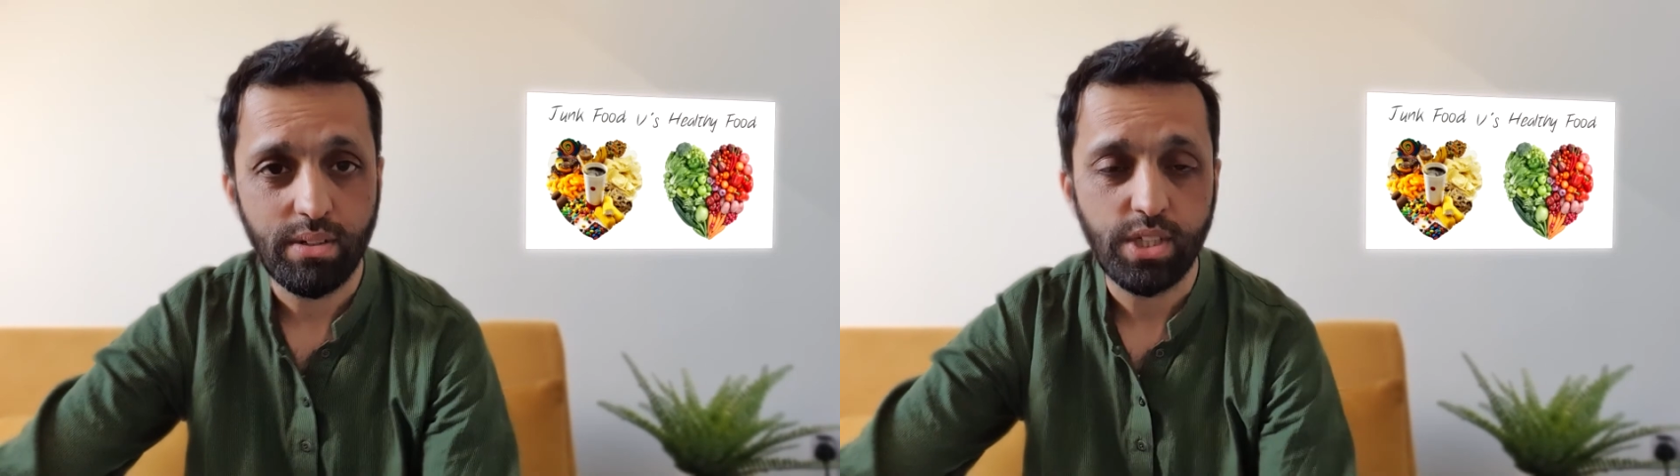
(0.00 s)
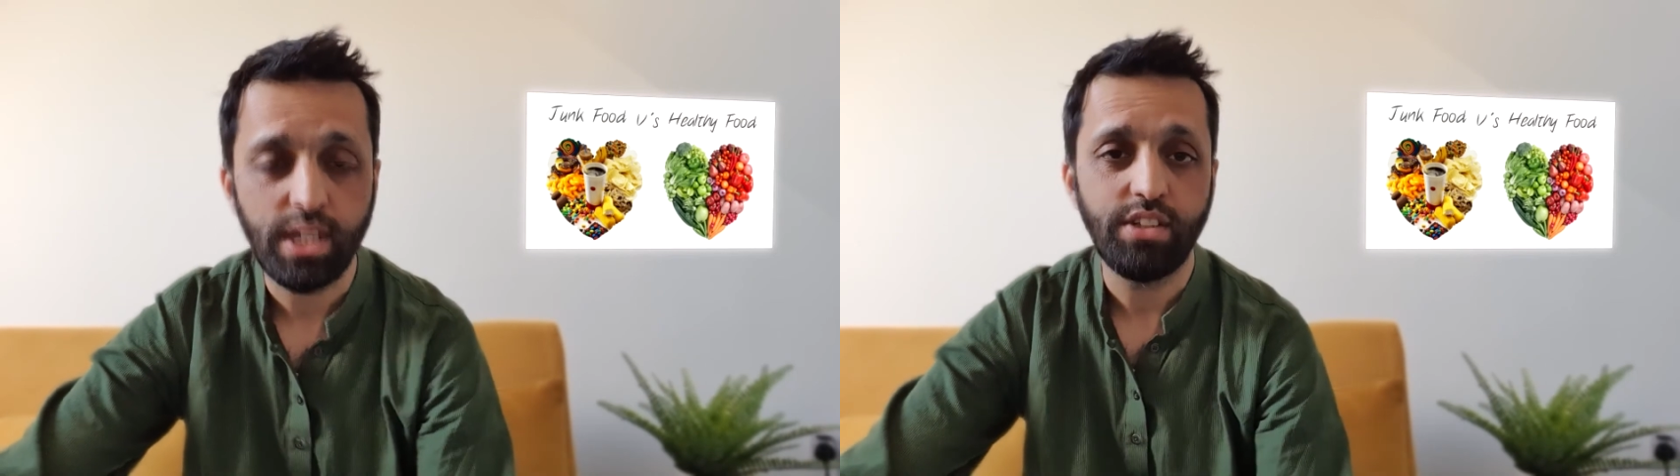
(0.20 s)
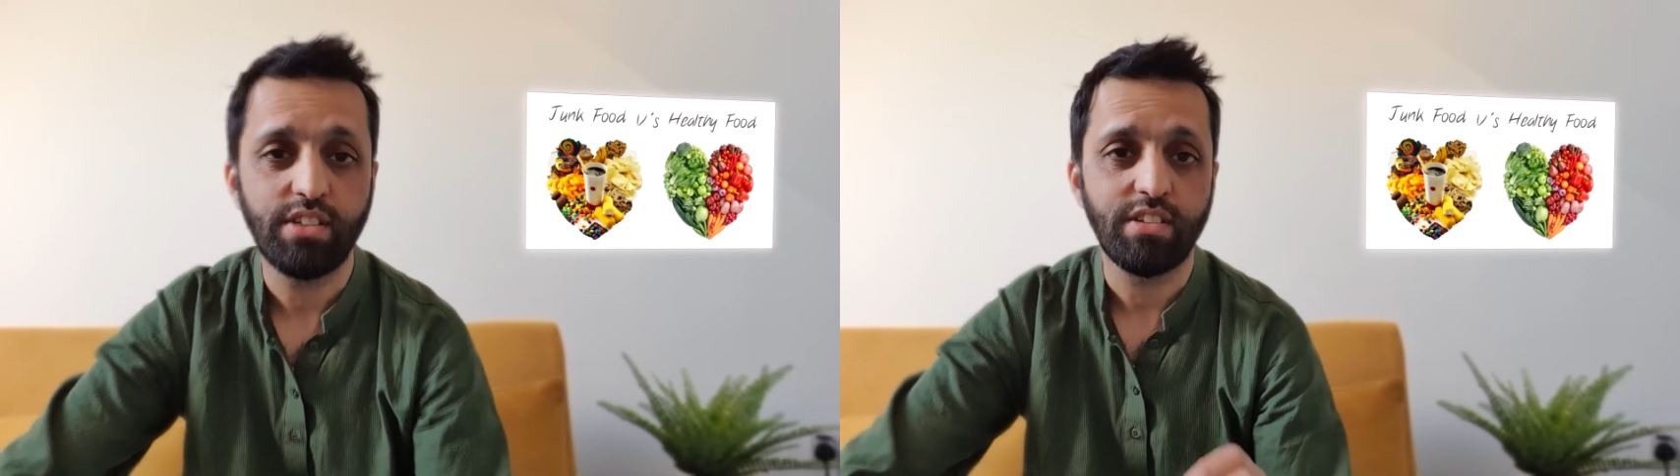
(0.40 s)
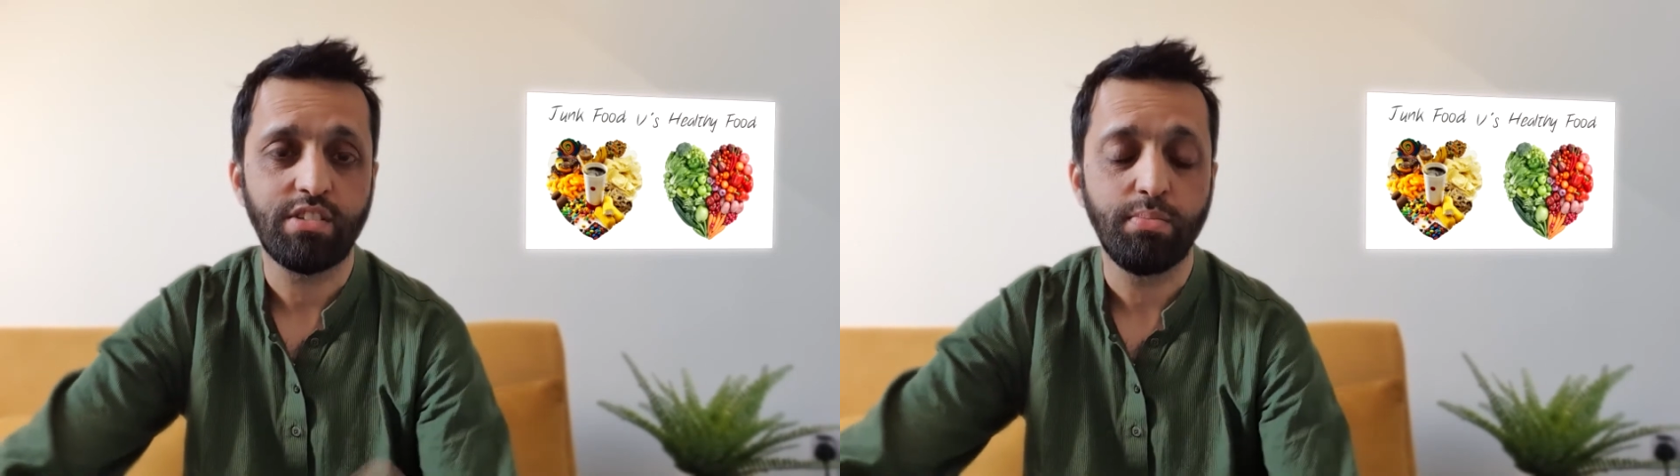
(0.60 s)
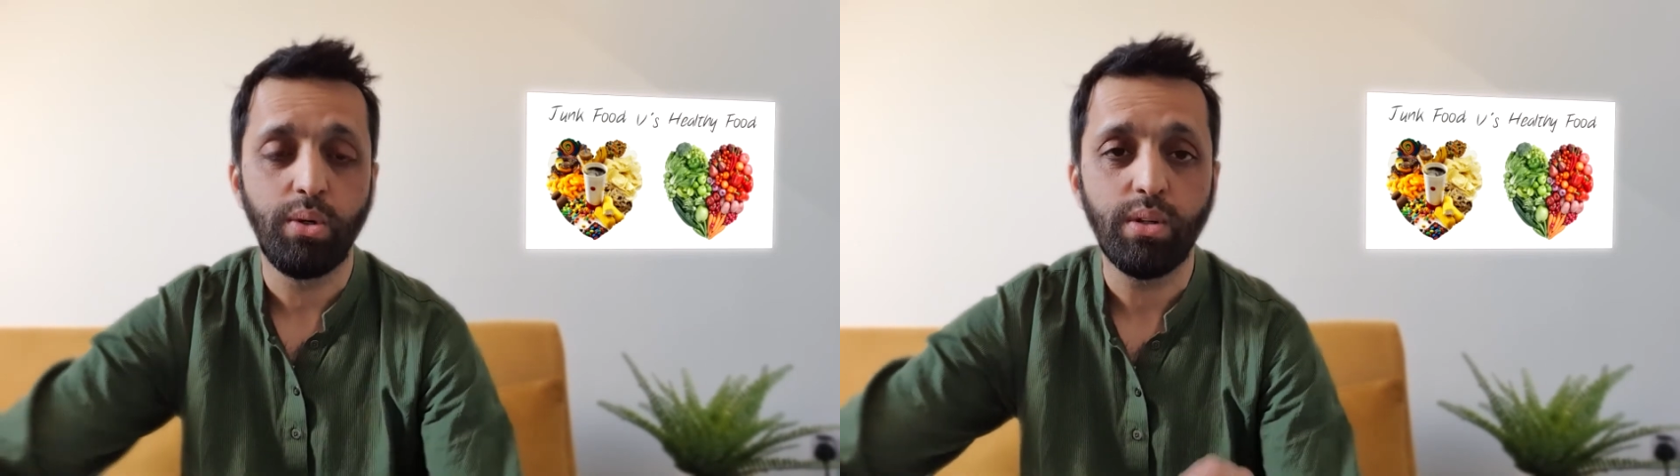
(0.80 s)
changes. The
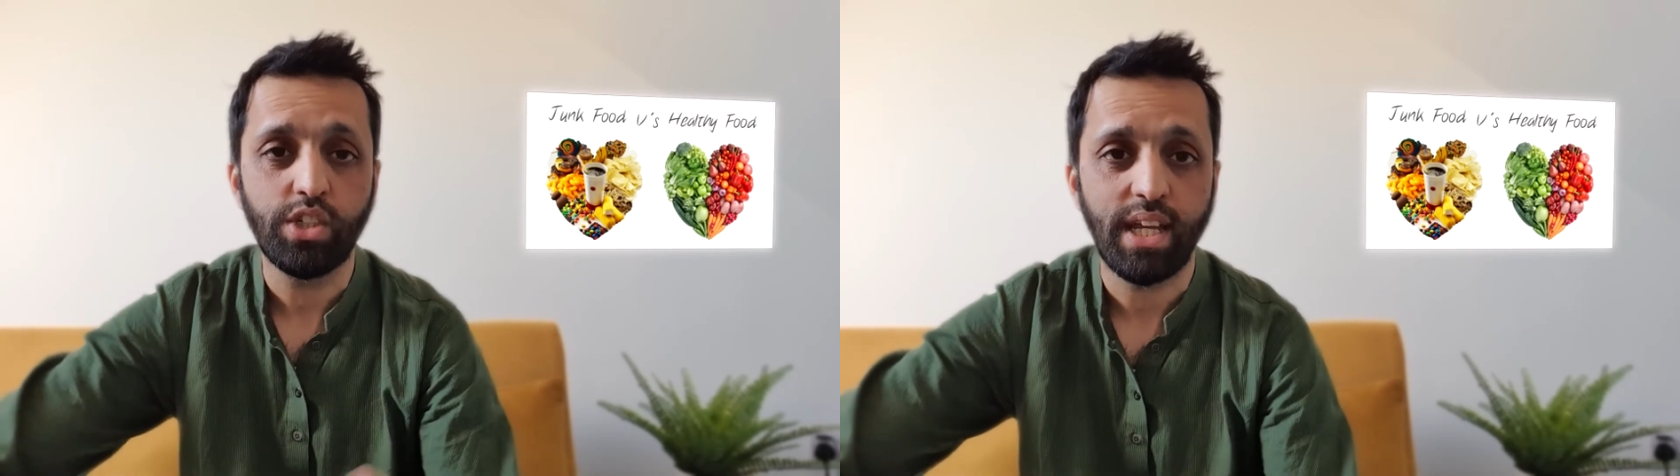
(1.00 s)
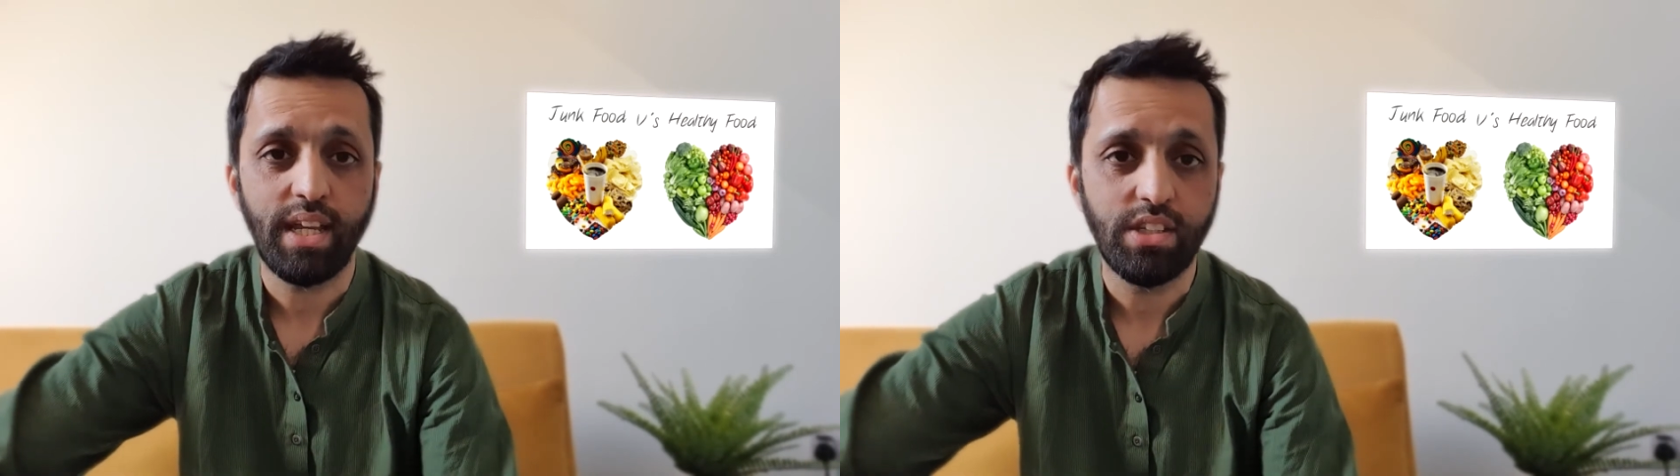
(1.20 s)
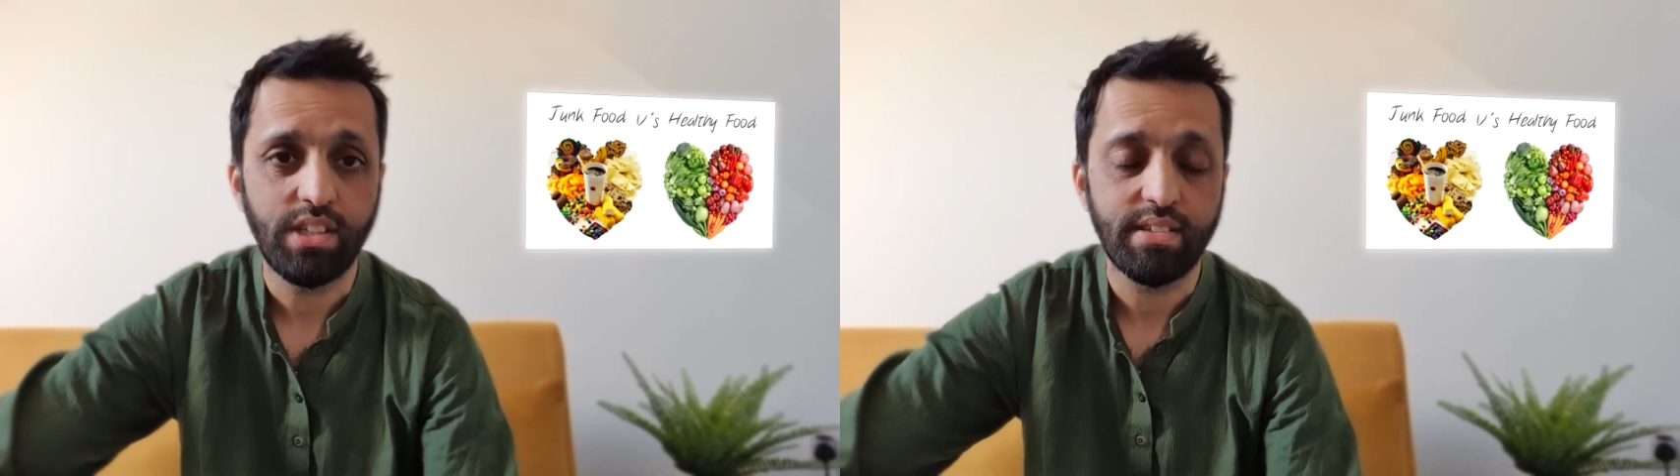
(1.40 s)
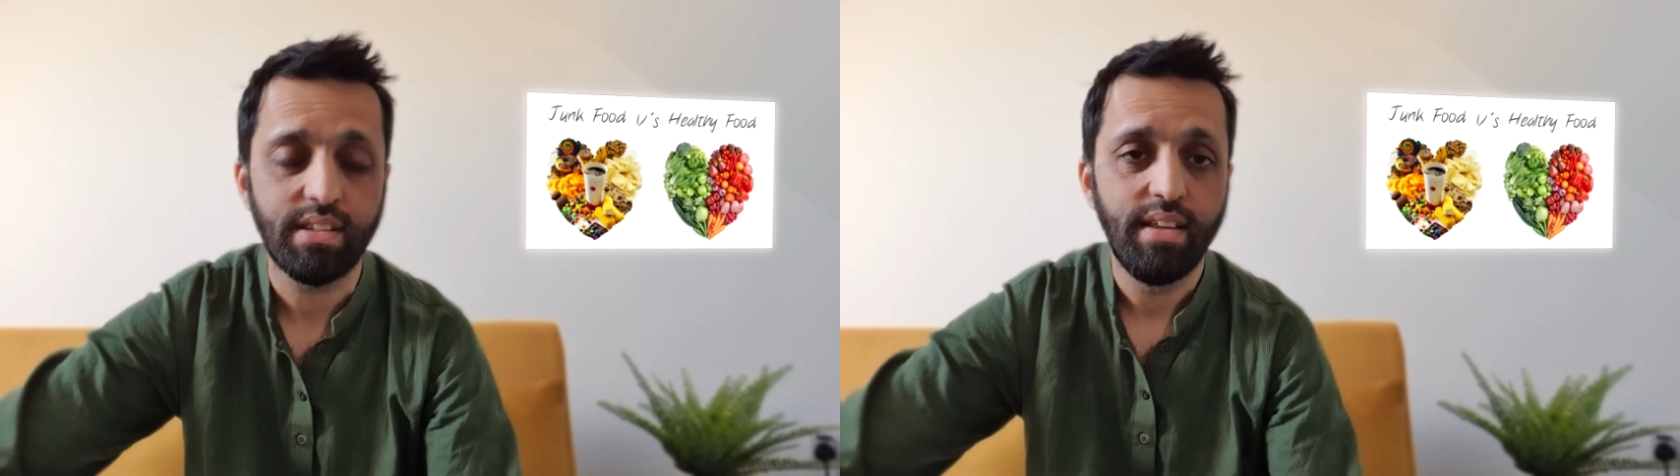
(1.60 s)
small changes